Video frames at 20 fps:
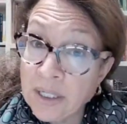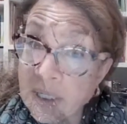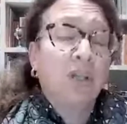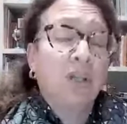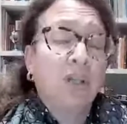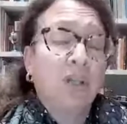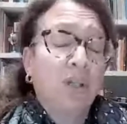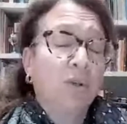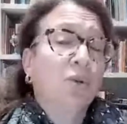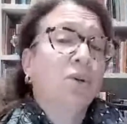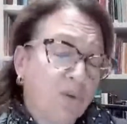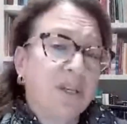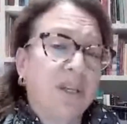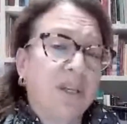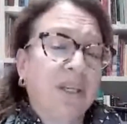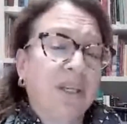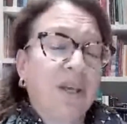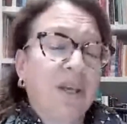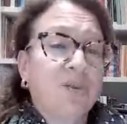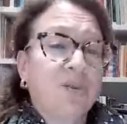early
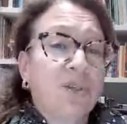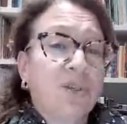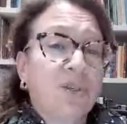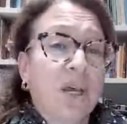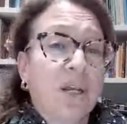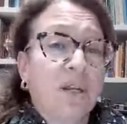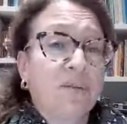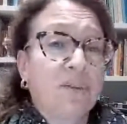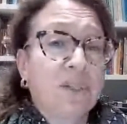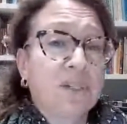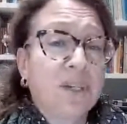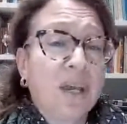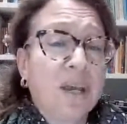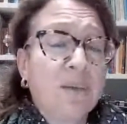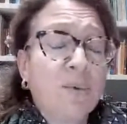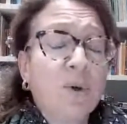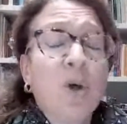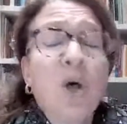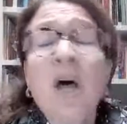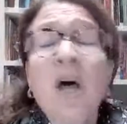drawing he tried to put Judas on
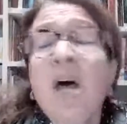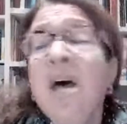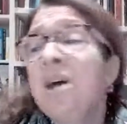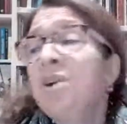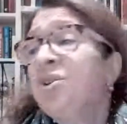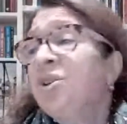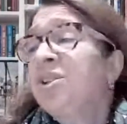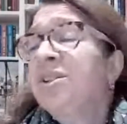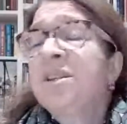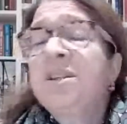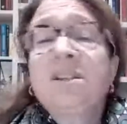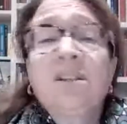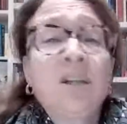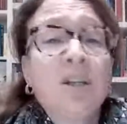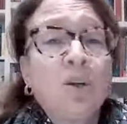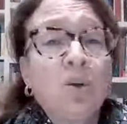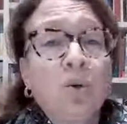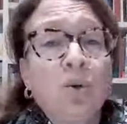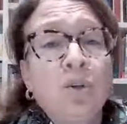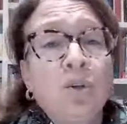the other side of the
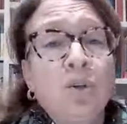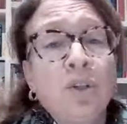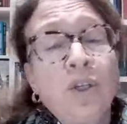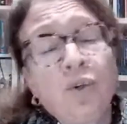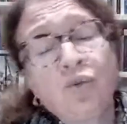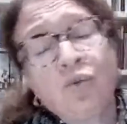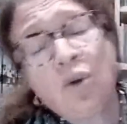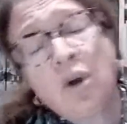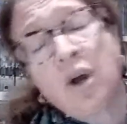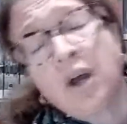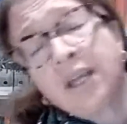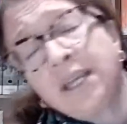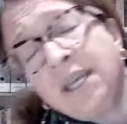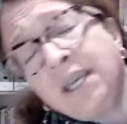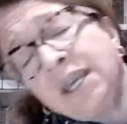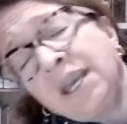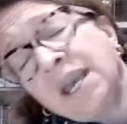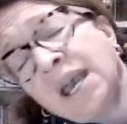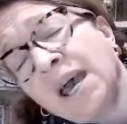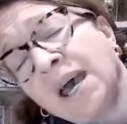table. Just as in an
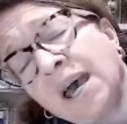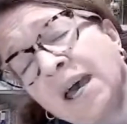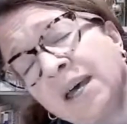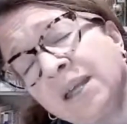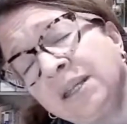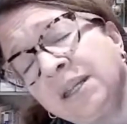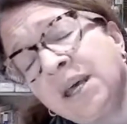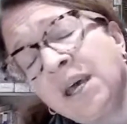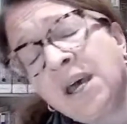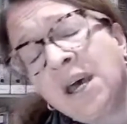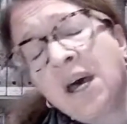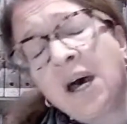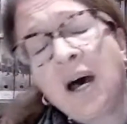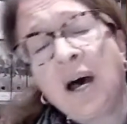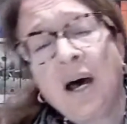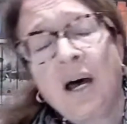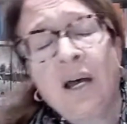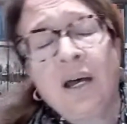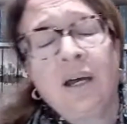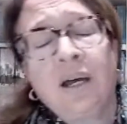earlier drawing, he
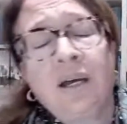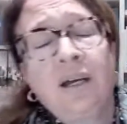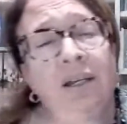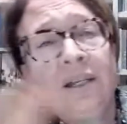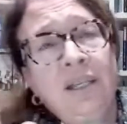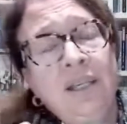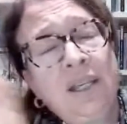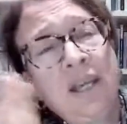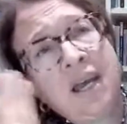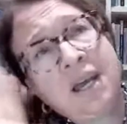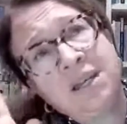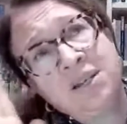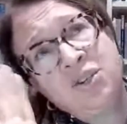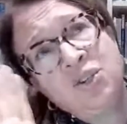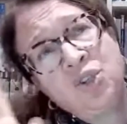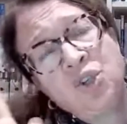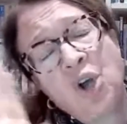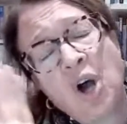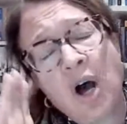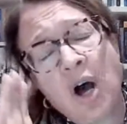had
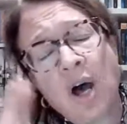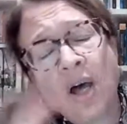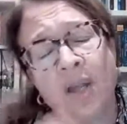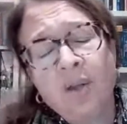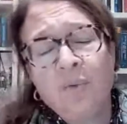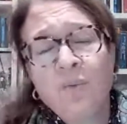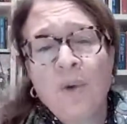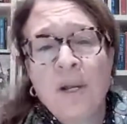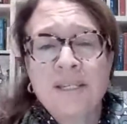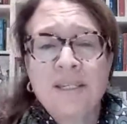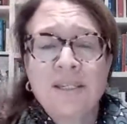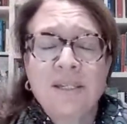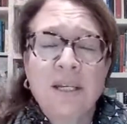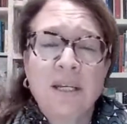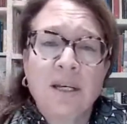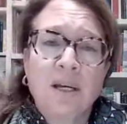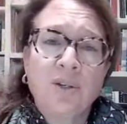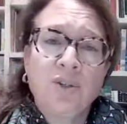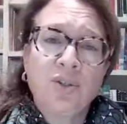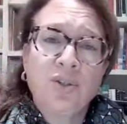
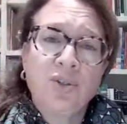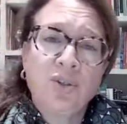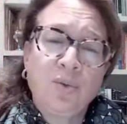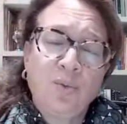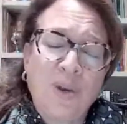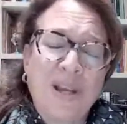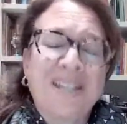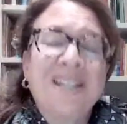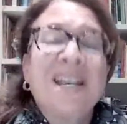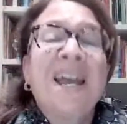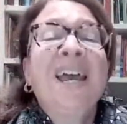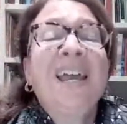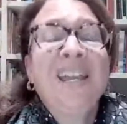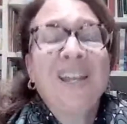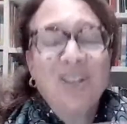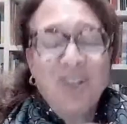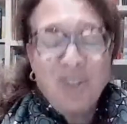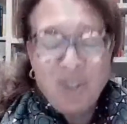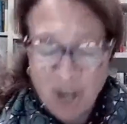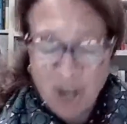John resting on.
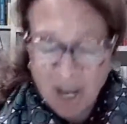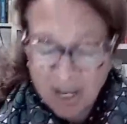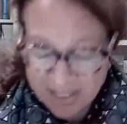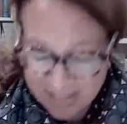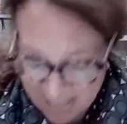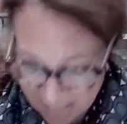He had